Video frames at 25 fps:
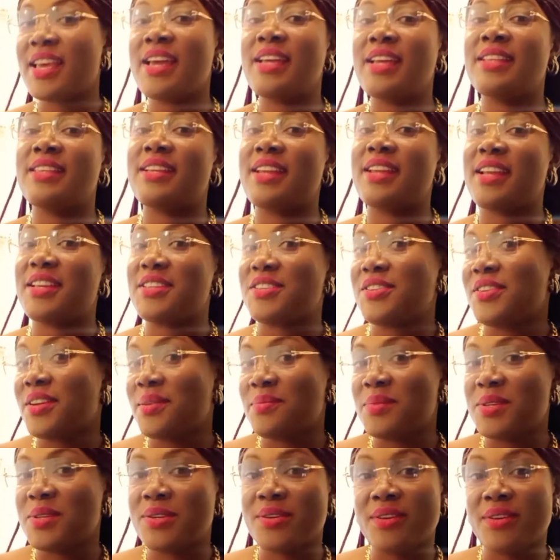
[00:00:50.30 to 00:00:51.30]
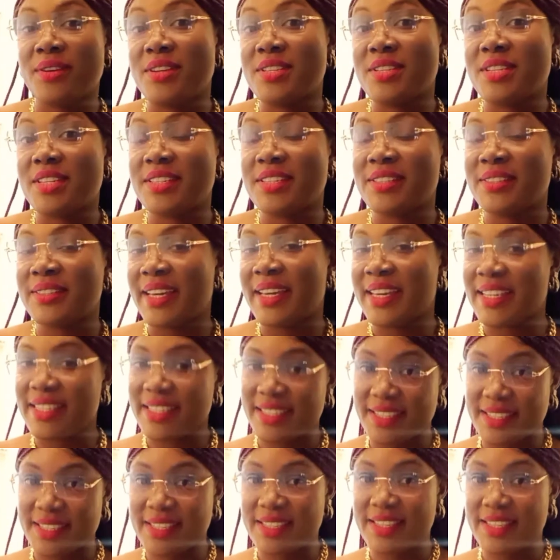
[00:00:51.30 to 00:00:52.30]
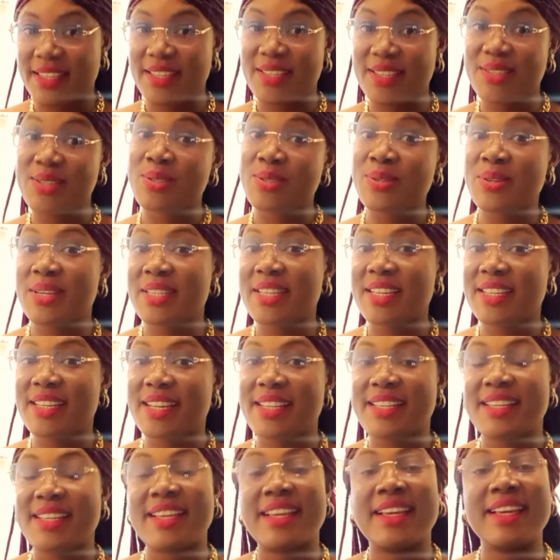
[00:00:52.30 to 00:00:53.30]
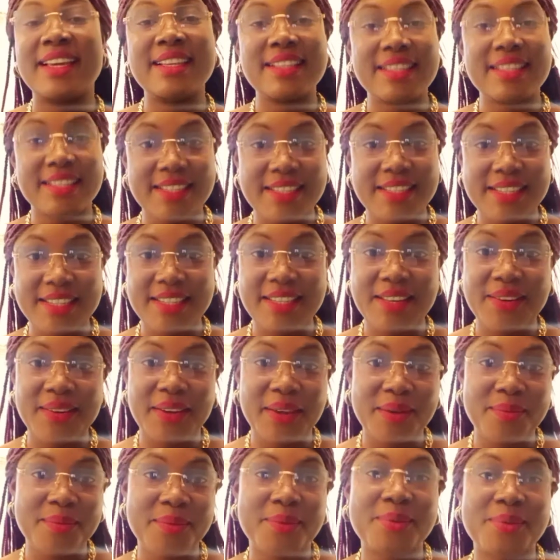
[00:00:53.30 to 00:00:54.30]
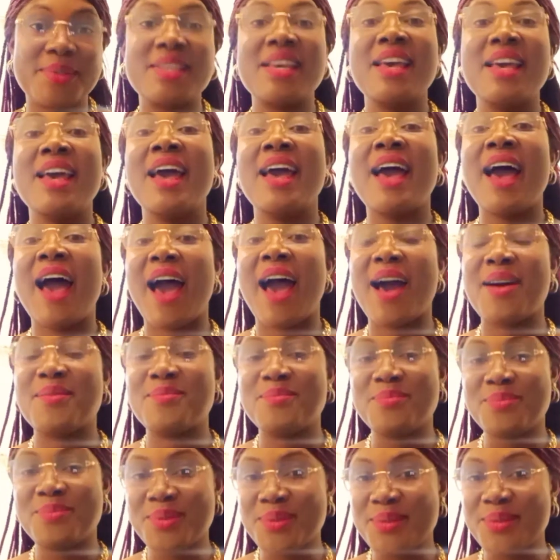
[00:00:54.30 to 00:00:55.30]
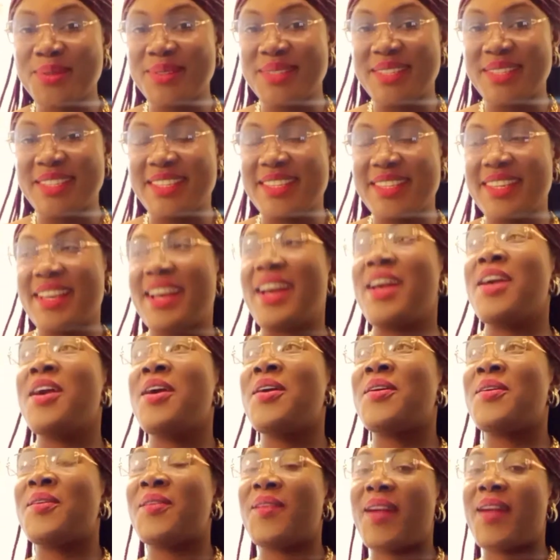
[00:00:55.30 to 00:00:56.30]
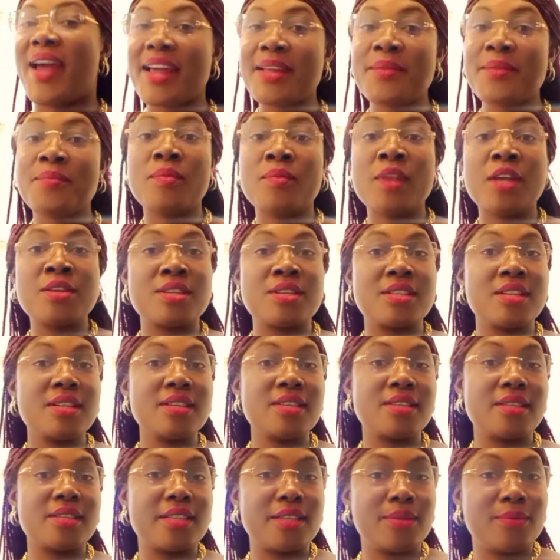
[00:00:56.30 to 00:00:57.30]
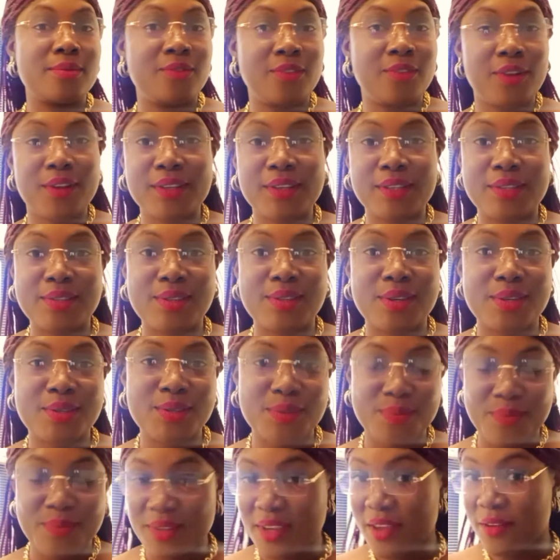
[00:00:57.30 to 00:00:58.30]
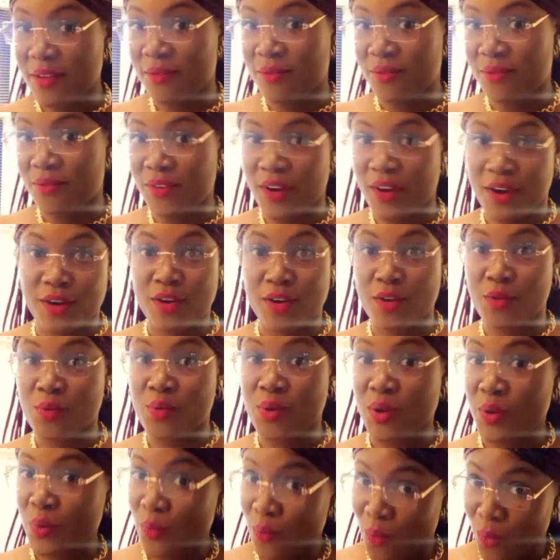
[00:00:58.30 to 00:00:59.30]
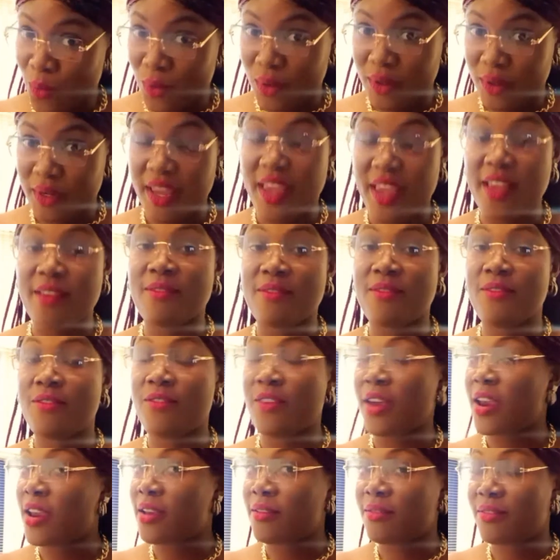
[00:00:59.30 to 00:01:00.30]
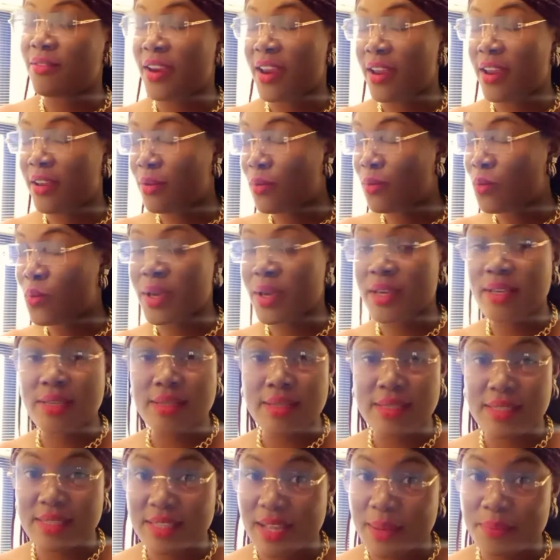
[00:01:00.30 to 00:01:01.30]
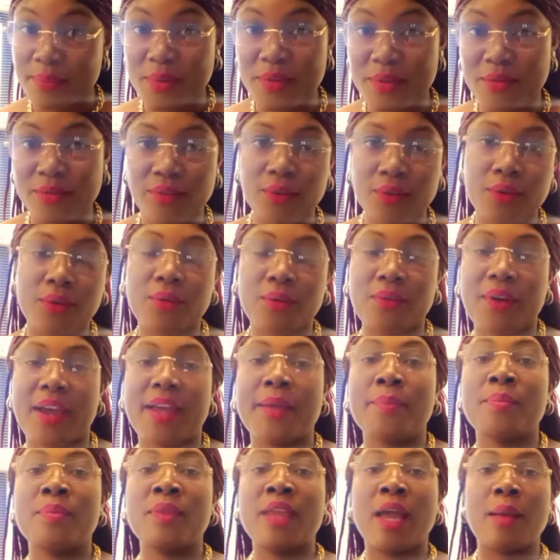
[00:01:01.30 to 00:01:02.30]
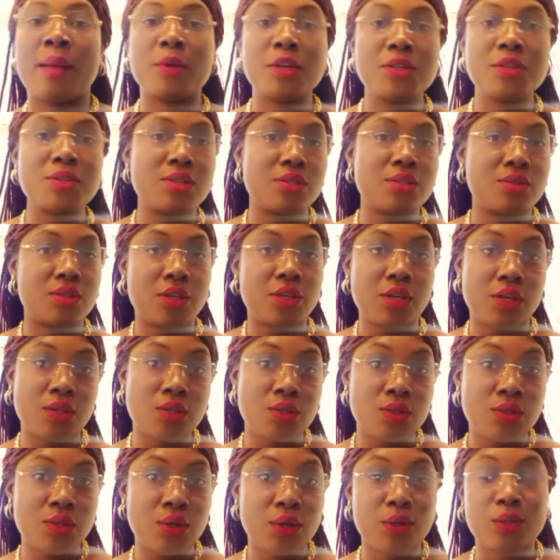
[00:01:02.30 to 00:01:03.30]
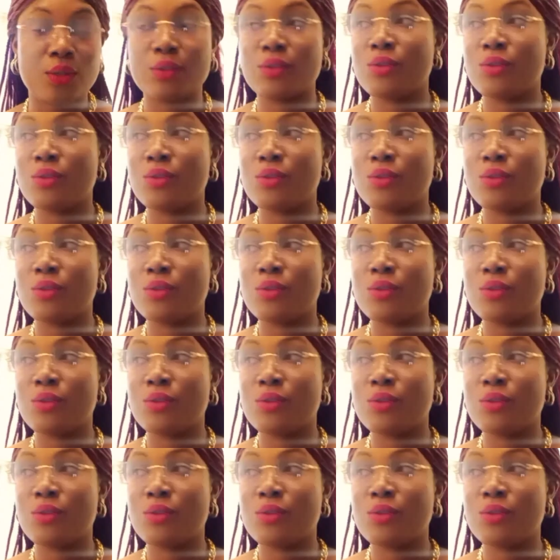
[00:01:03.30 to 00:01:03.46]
the Nigerian Meteorological Agency, situated at the International Airport, Abuja. Right? So this vlog is going to be a very quick one, a very quick, snappy vlog, right? I'm going to educate you on